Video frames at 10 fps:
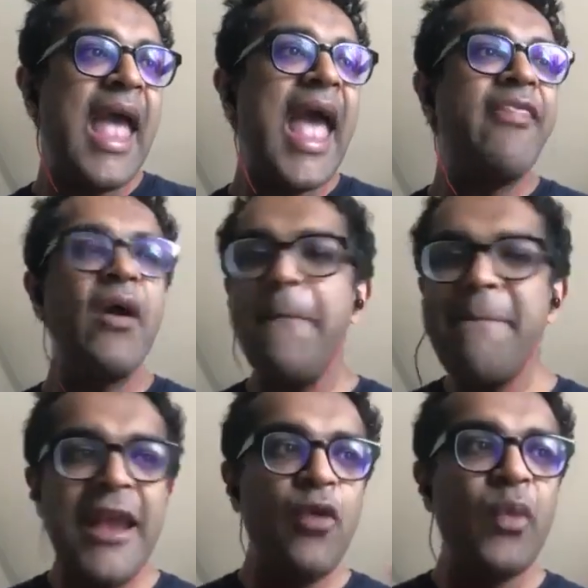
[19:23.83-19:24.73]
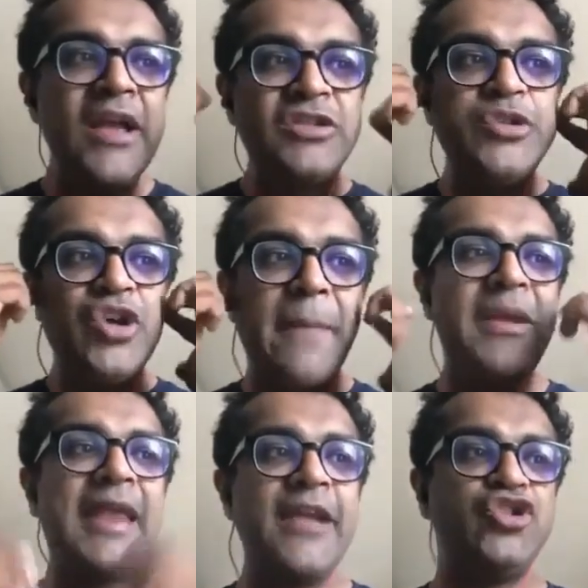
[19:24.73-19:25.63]
And there are many ways in which you could
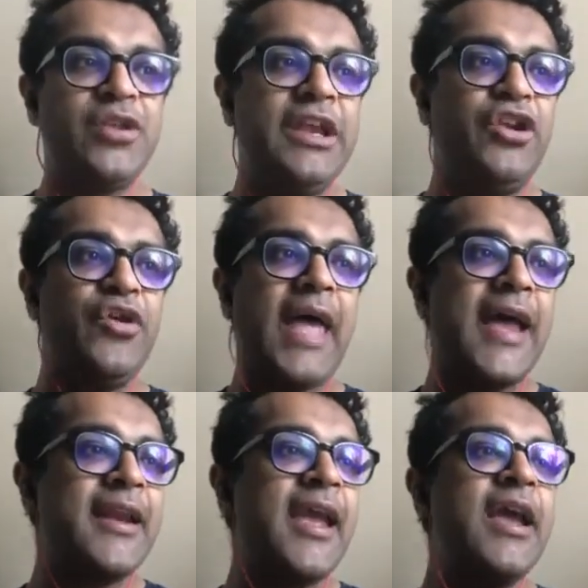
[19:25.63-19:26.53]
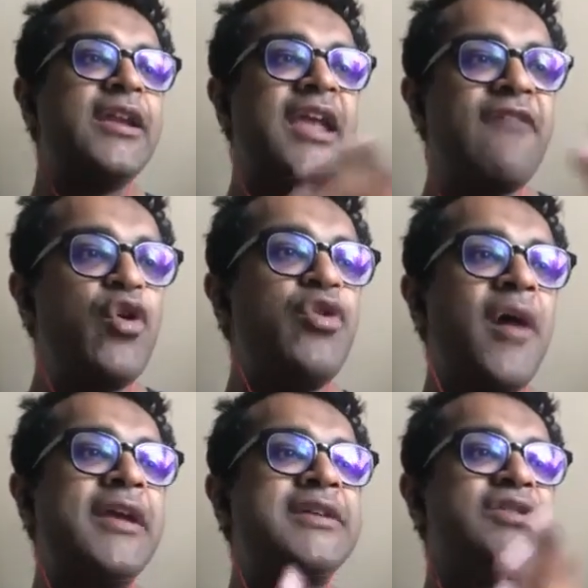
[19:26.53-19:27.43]
potentially do that. To give you a
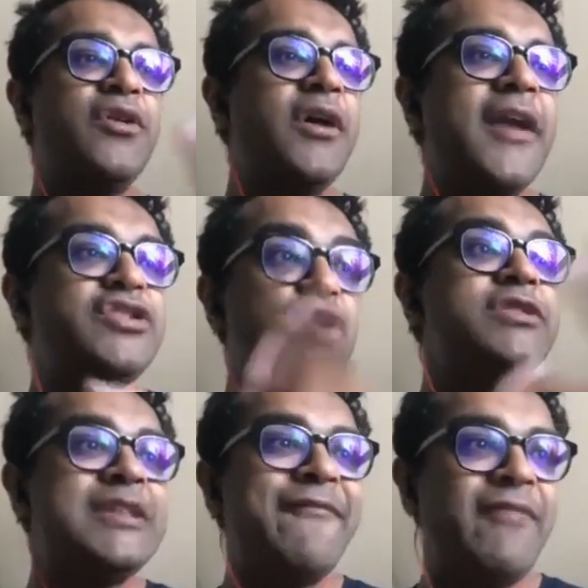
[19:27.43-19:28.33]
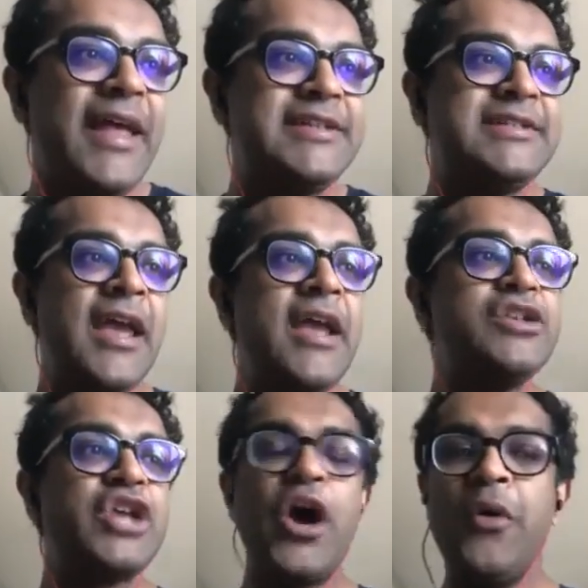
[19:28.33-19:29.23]
non-exhaustive list.
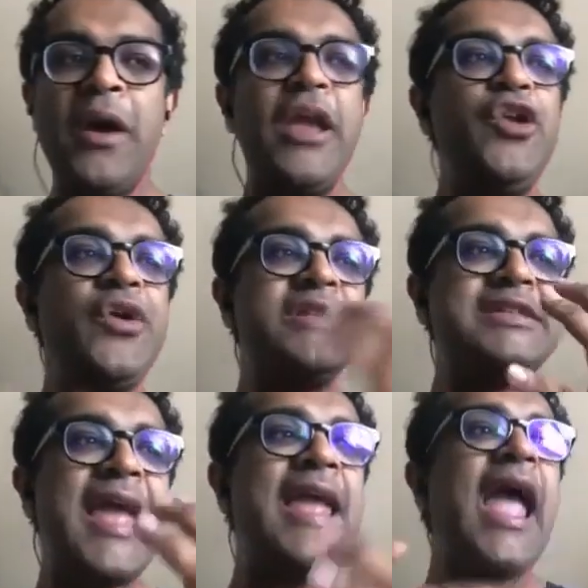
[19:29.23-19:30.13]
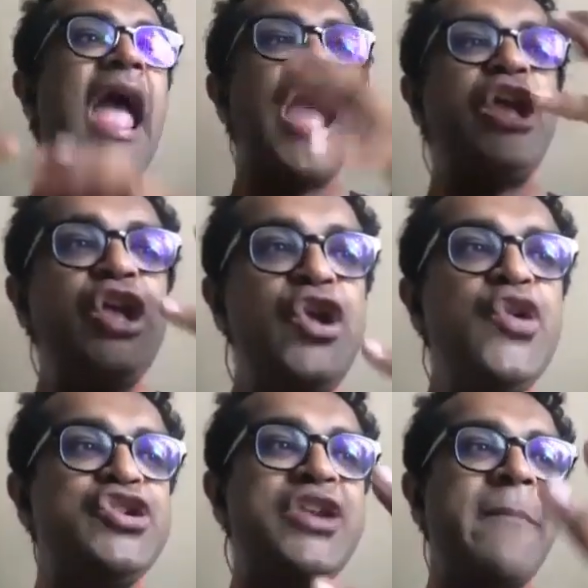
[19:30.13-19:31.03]
So you can say a
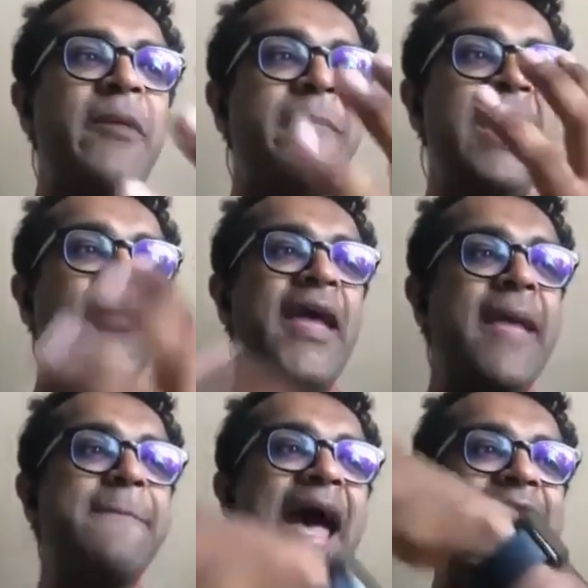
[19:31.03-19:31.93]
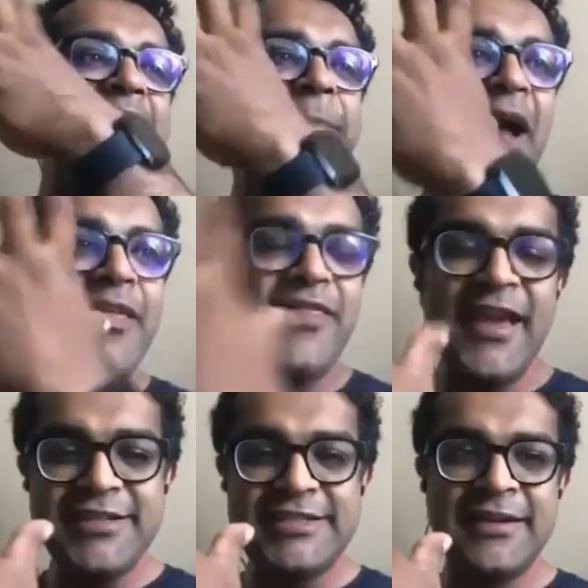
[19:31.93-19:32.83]
huge number of people are impacted by
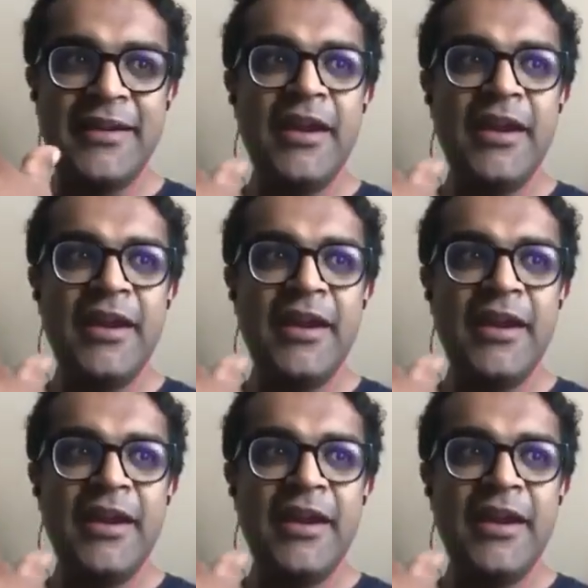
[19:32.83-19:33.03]
this,